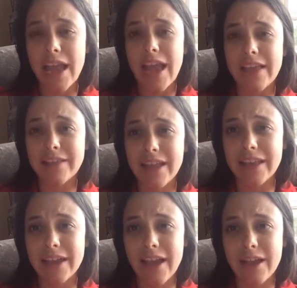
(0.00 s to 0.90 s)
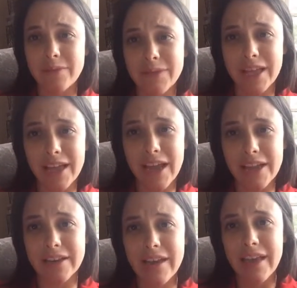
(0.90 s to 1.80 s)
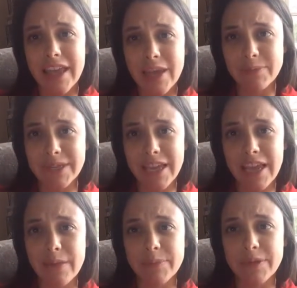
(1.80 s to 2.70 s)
and then um, they cut hip to hip